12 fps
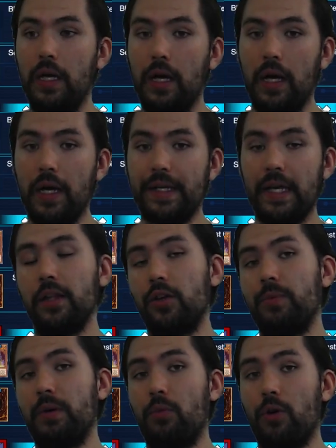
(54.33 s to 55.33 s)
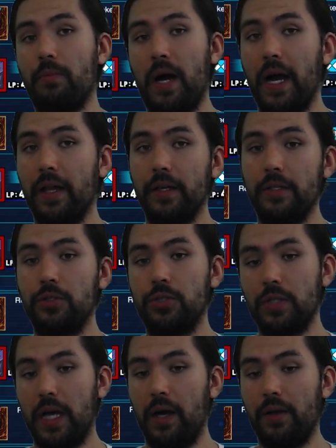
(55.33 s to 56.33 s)
get a little bit more mileage
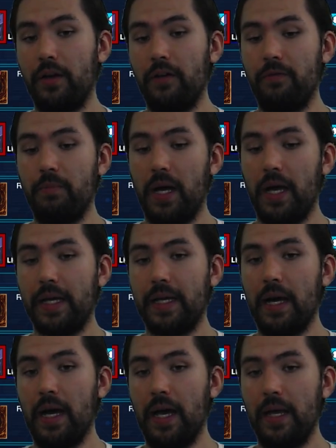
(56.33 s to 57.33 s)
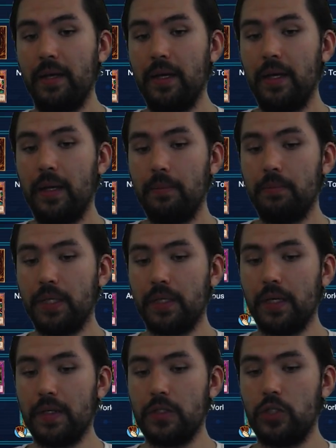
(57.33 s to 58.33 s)
out of my guy,
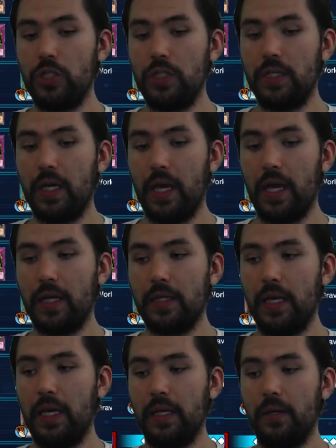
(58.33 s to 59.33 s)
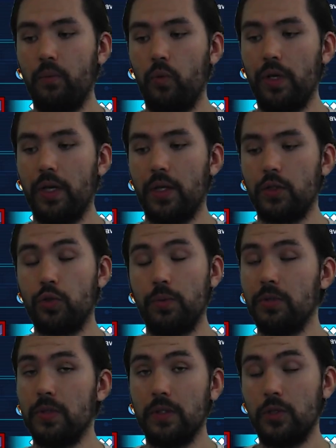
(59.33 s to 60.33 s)
because she can hit him with
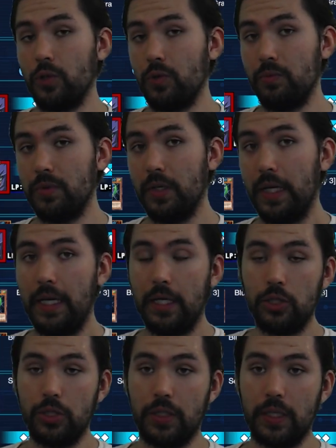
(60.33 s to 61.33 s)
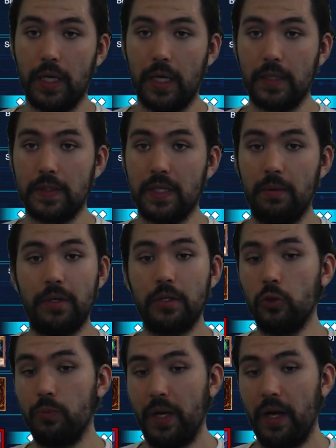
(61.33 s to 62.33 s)
Tribute to the Doom. She can summon a
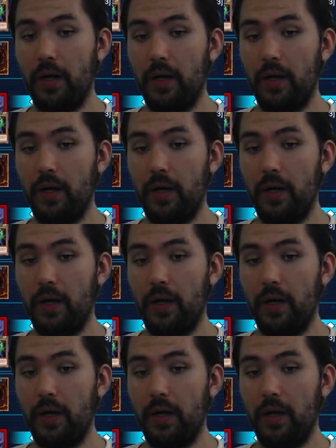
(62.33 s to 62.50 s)
Yubel,